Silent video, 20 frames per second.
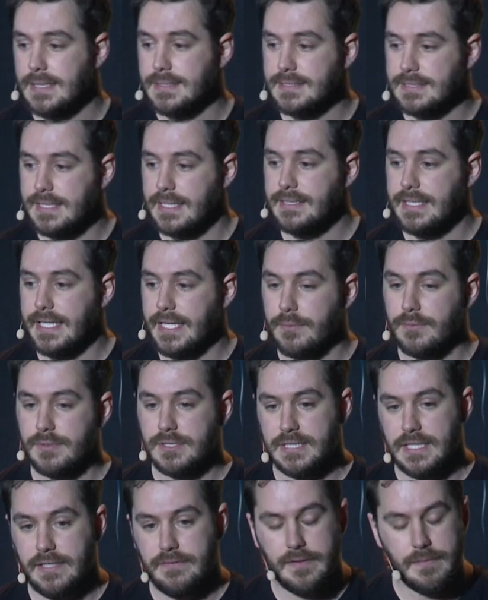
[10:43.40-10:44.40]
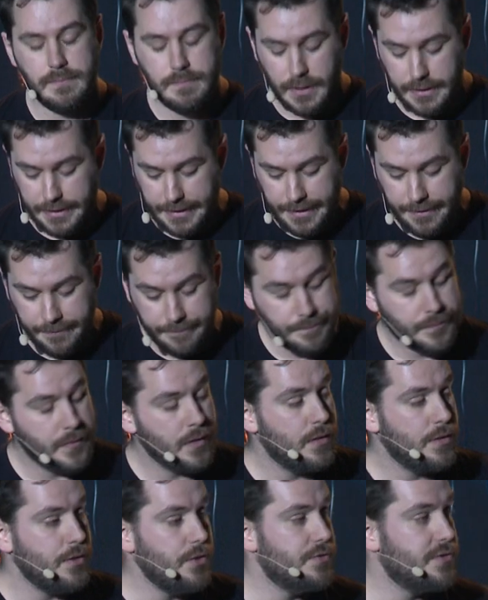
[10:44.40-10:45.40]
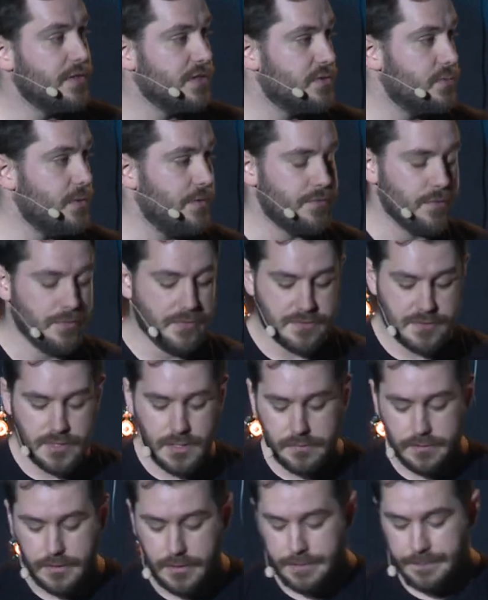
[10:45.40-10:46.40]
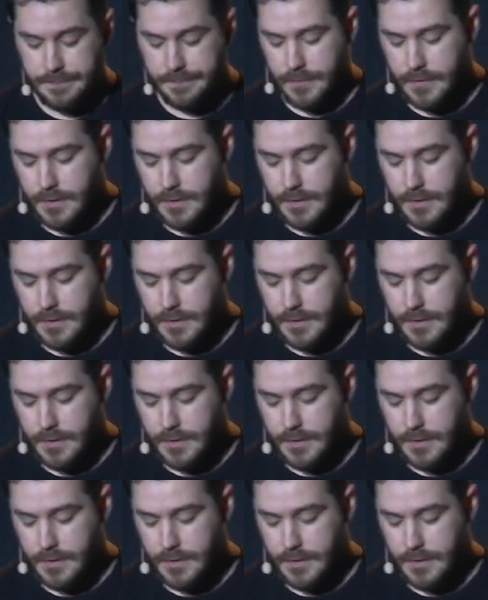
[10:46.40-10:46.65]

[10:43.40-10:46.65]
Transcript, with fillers: and sending and receiving money using Swift on the server.